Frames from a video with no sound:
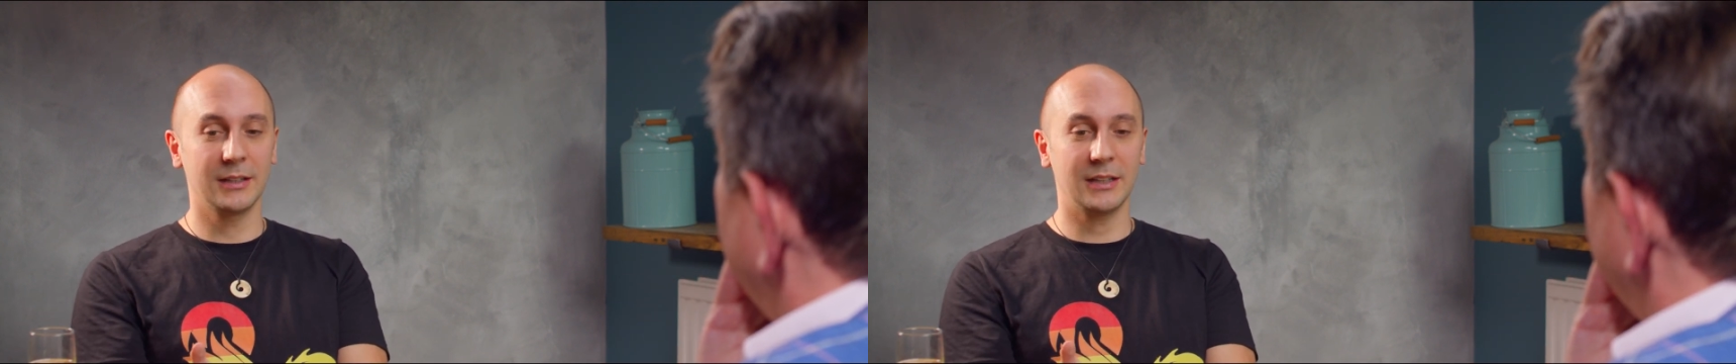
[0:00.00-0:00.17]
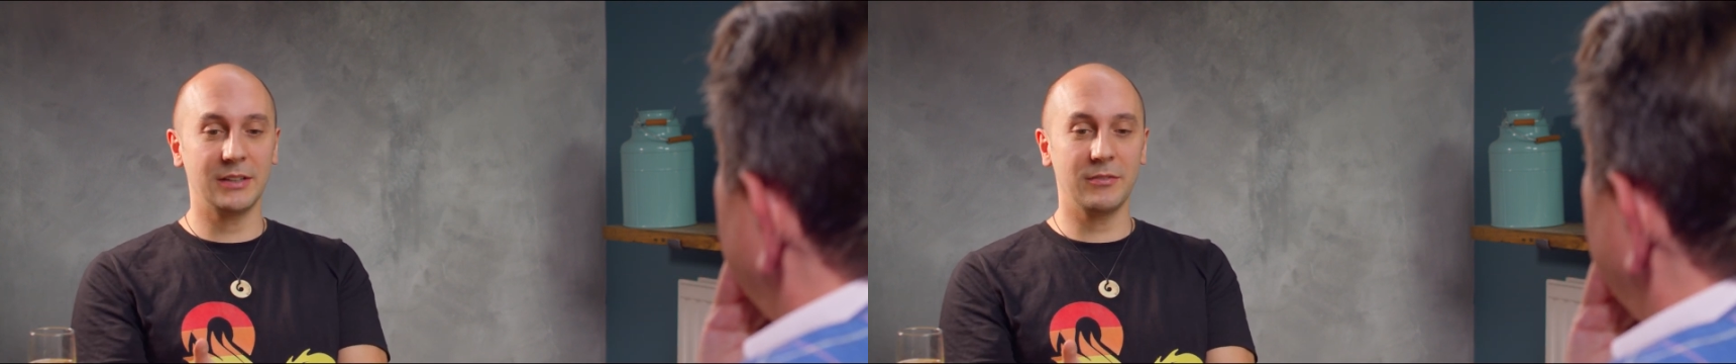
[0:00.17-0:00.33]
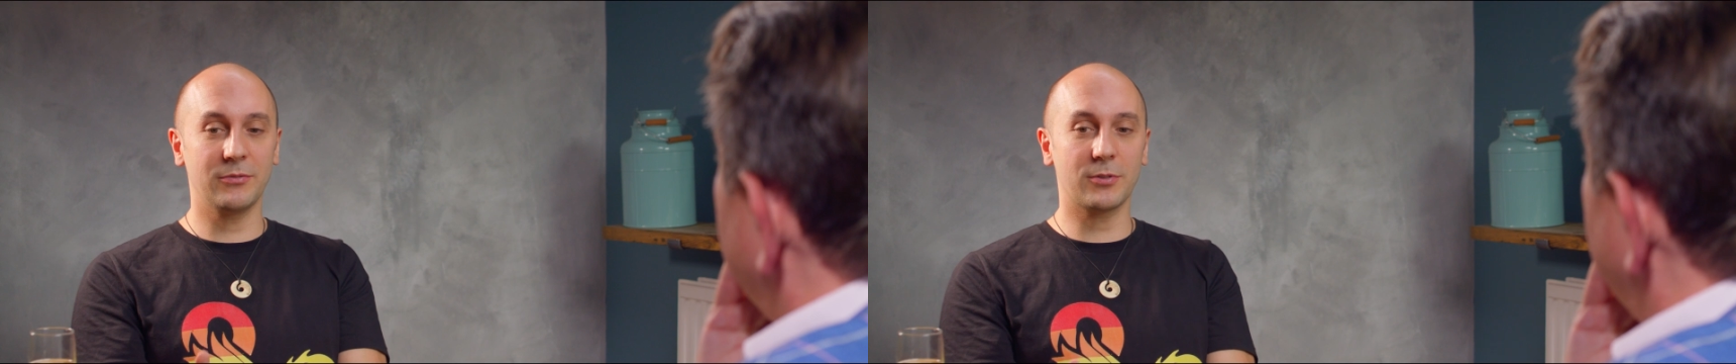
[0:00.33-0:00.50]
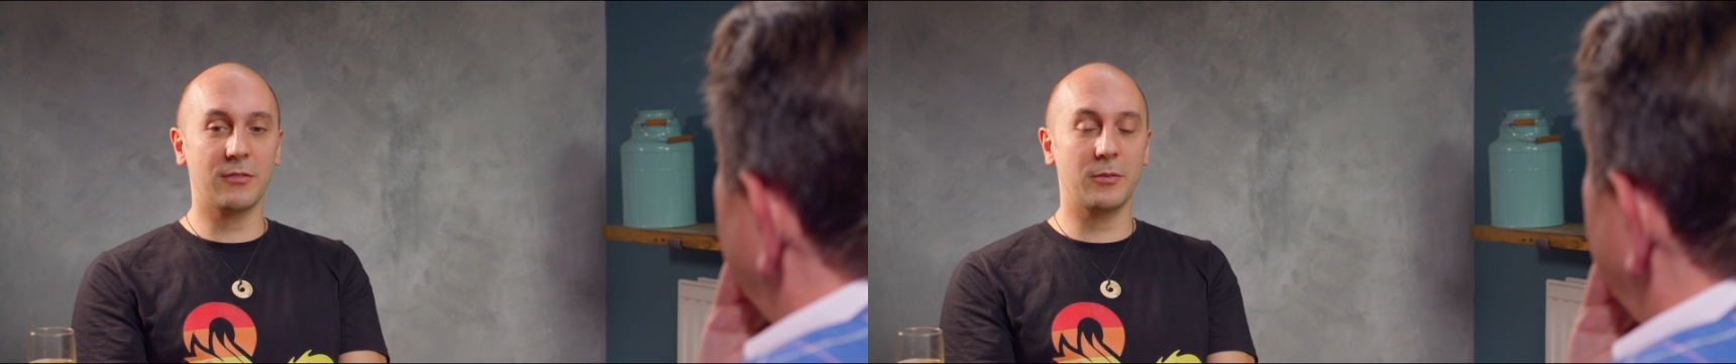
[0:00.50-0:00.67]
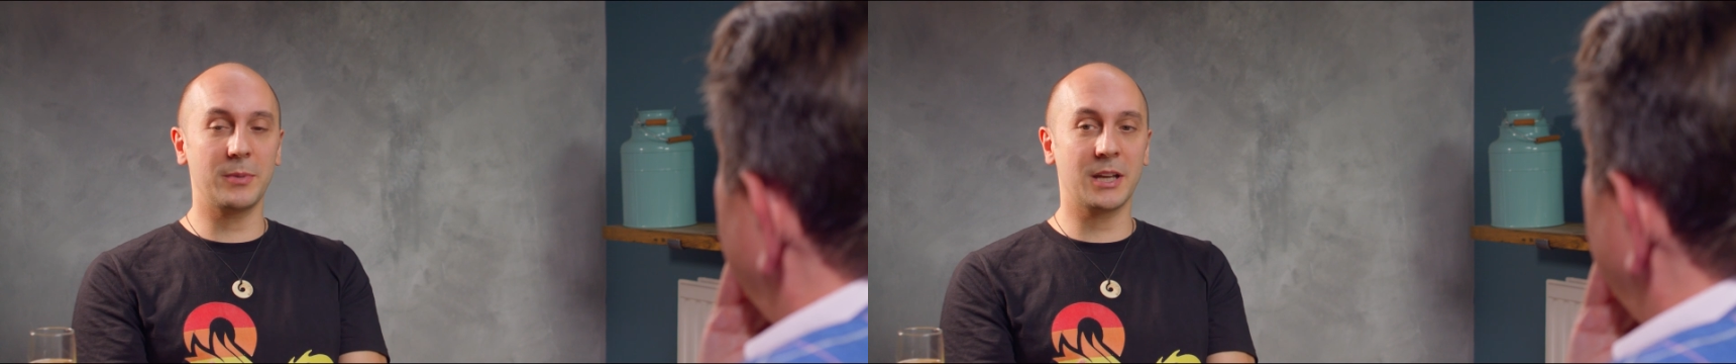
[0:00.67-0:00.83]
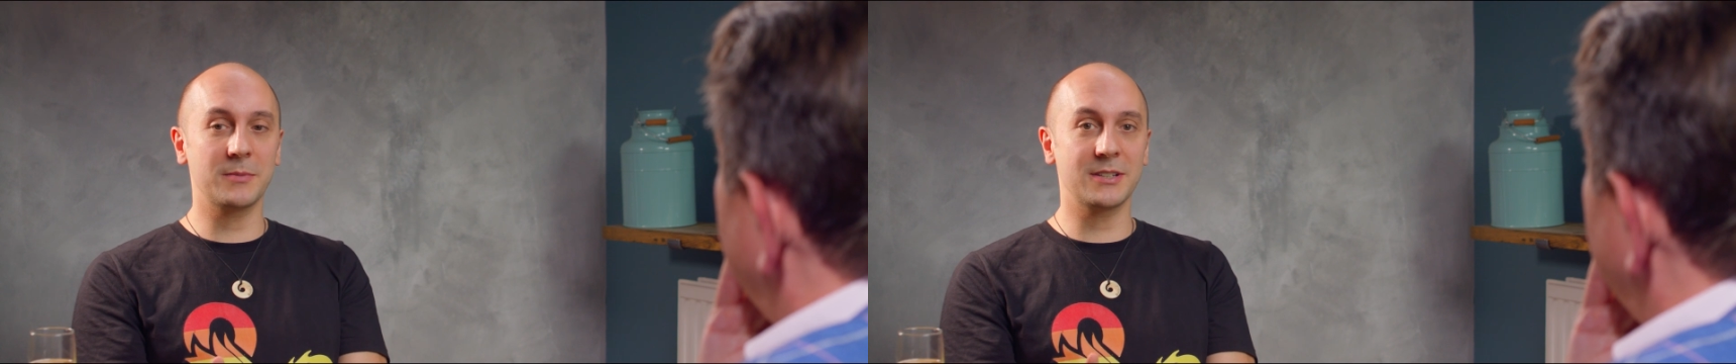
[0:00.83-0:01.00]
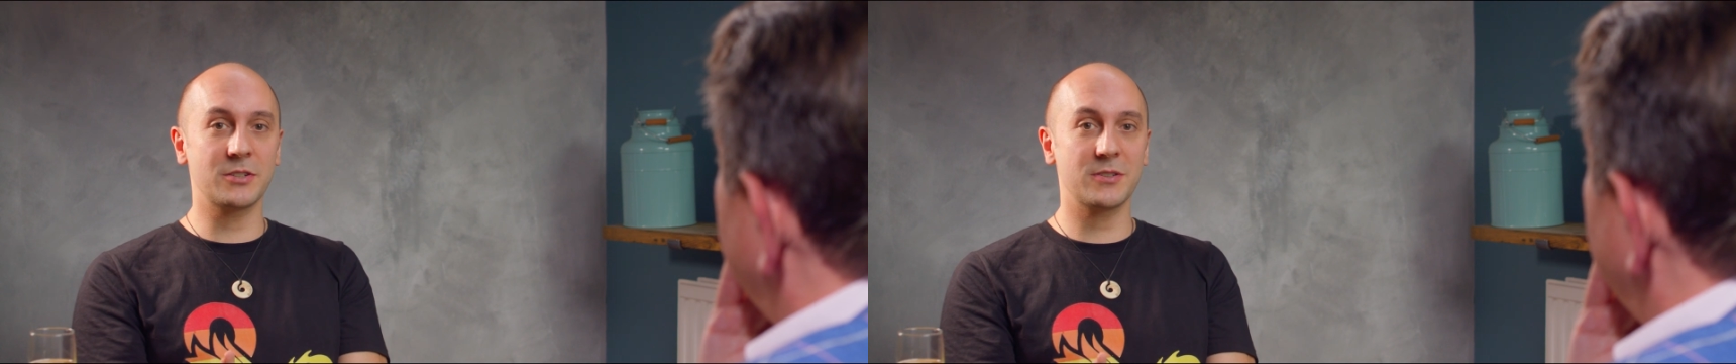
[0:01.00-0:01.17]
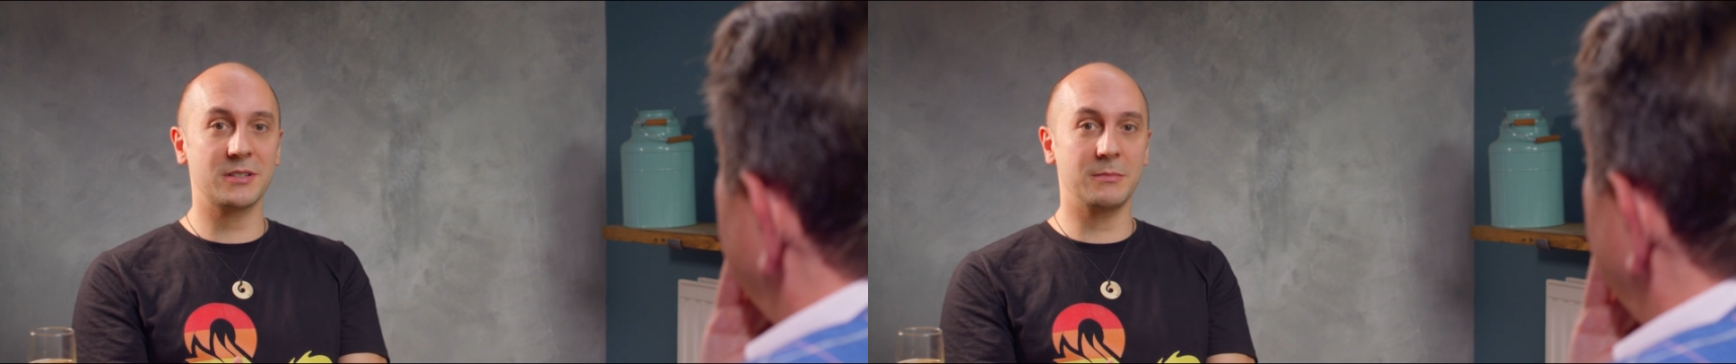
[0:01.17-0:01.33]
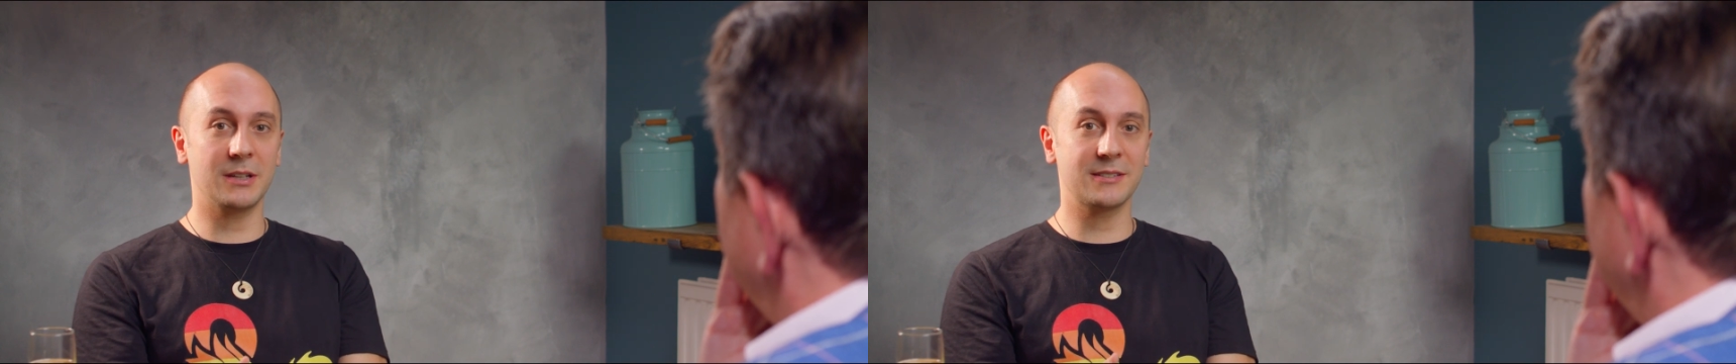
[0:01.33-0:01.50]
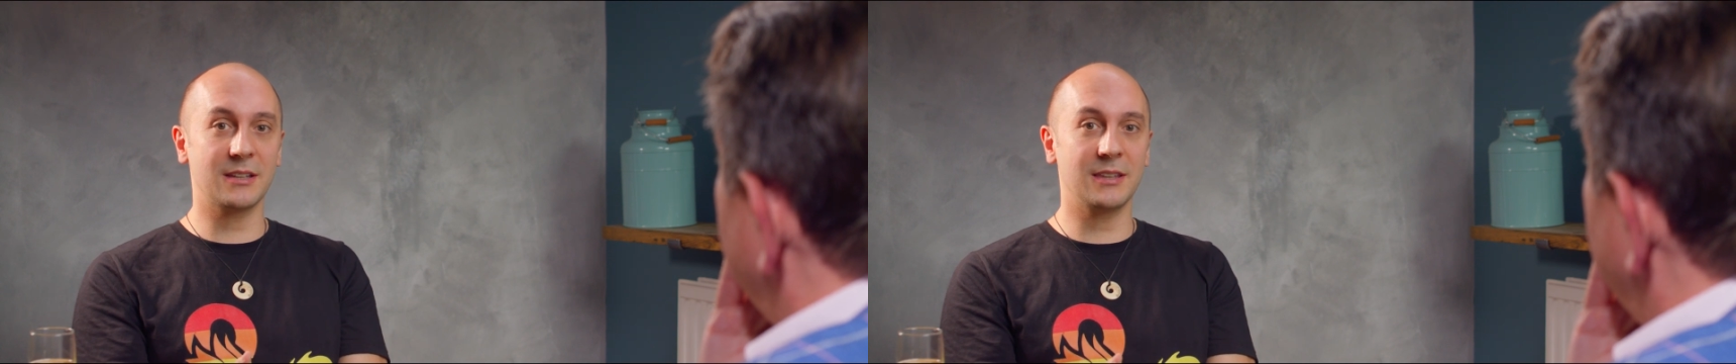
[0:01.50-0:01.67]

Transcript: living forever becomes interesting because